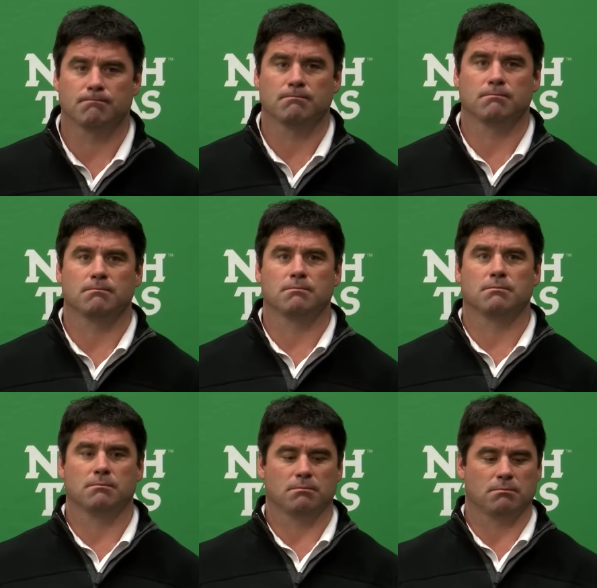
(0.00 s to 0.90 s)

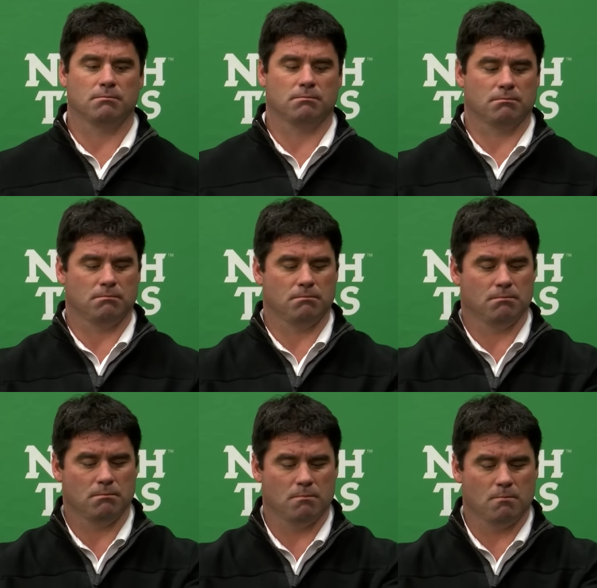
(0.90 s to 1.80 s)

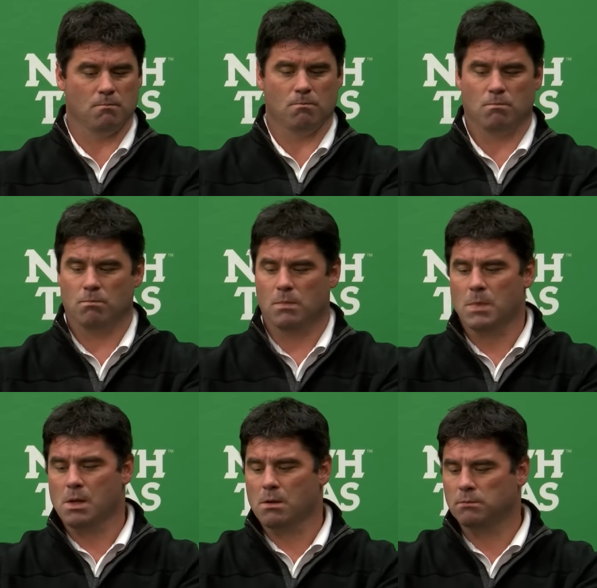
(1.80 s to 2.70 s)

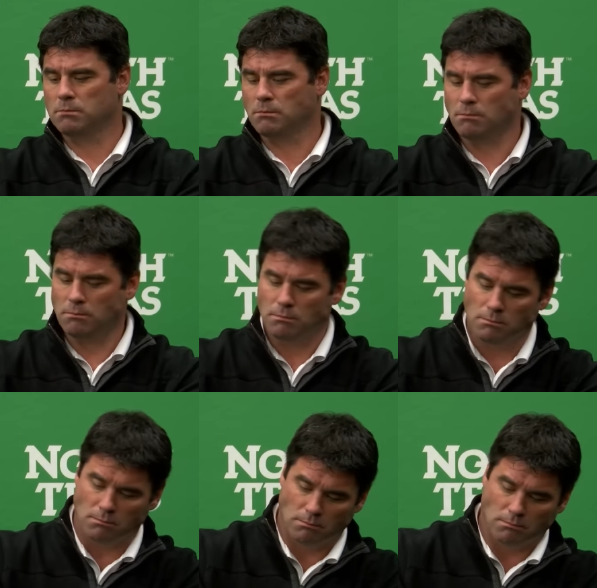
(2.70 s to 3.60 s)

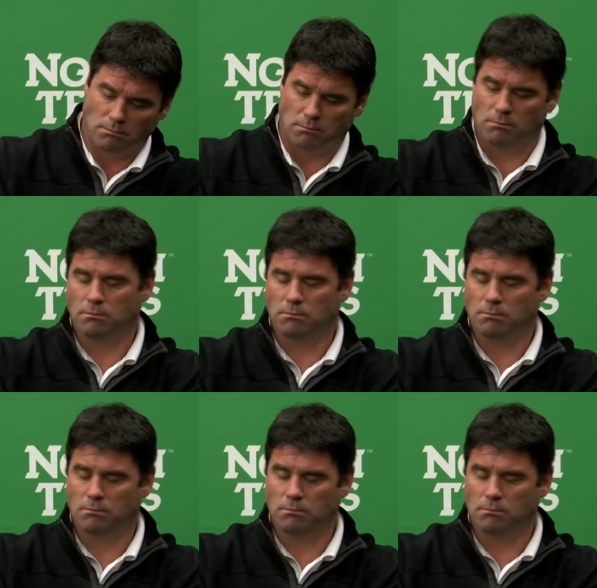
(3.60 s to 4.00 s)
Nothing is said.